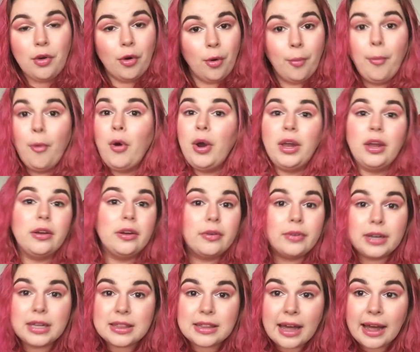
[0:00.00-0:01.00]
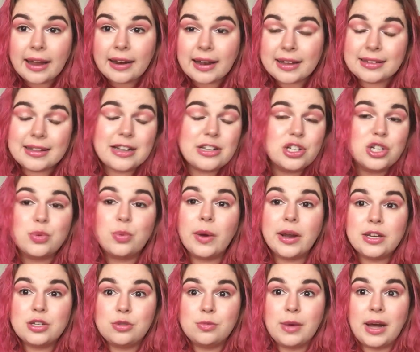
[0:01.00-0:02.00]
Or boy, you don't need that. Like, that's just
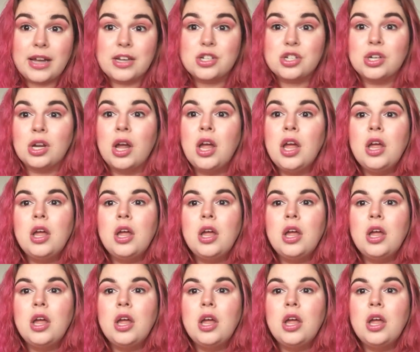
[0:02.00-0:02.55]
way too much.